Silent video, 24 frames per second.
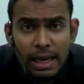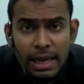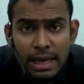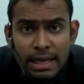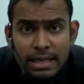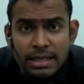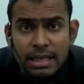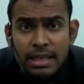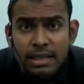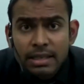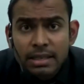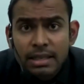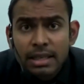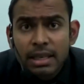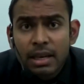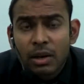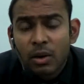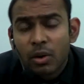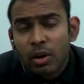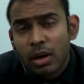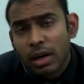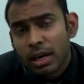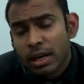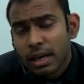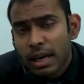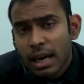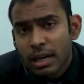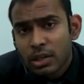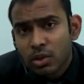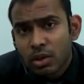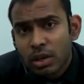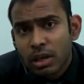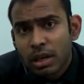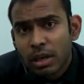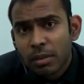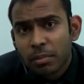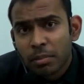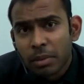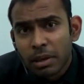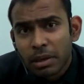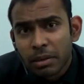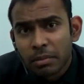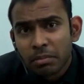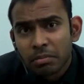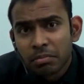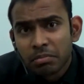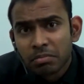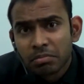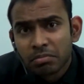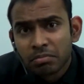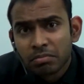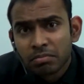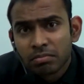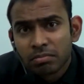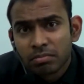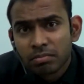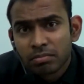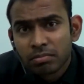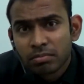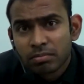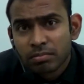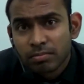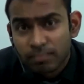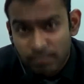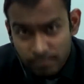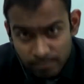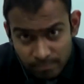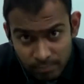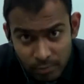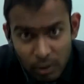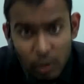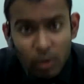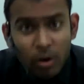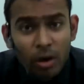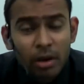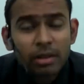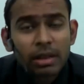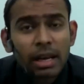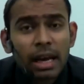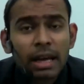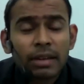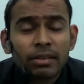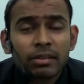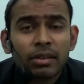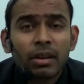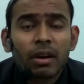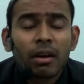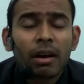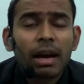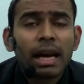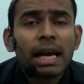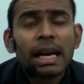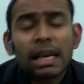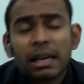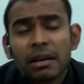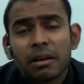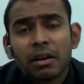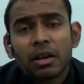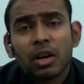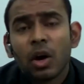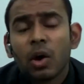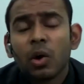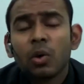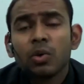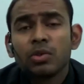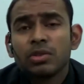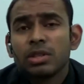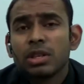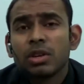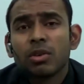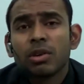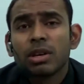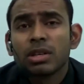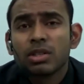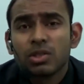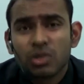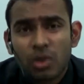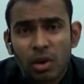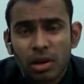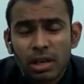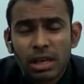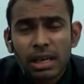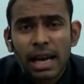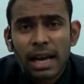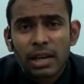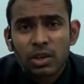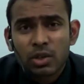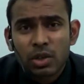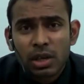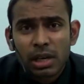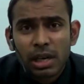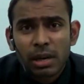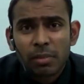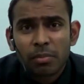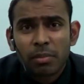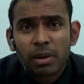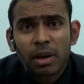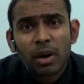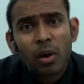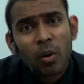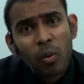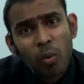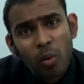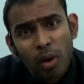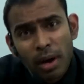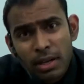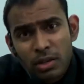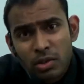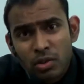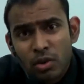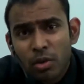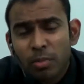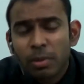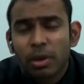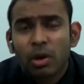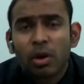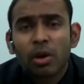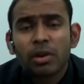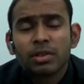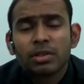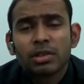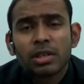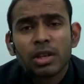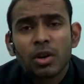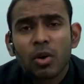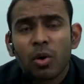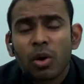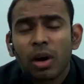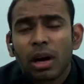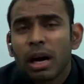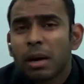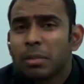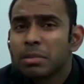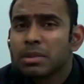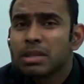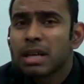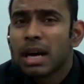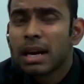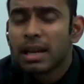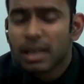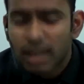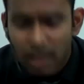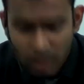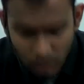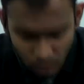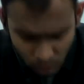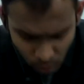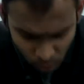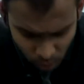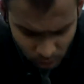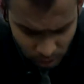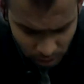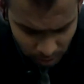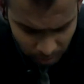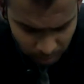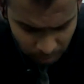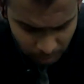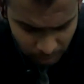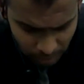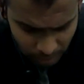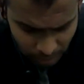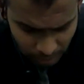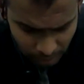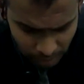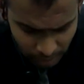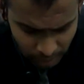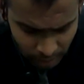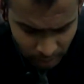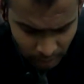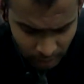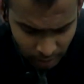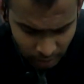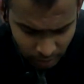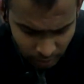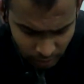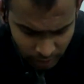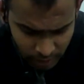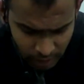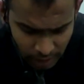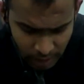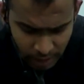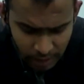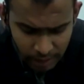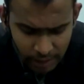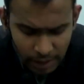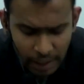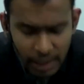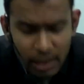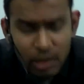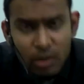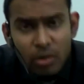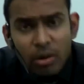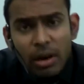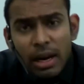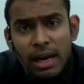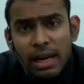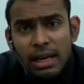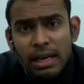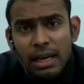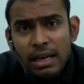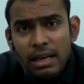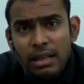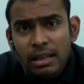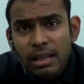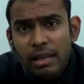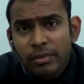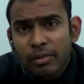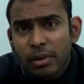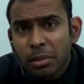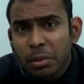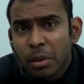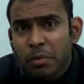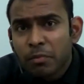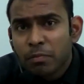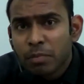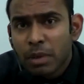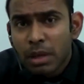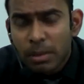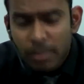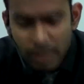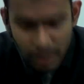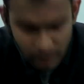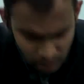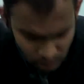Is 0 a natural number? You got the answer right? No, 0 is not a natural number. Why so? Because 0 comes under whole number. Right? Can you write it in the form of P by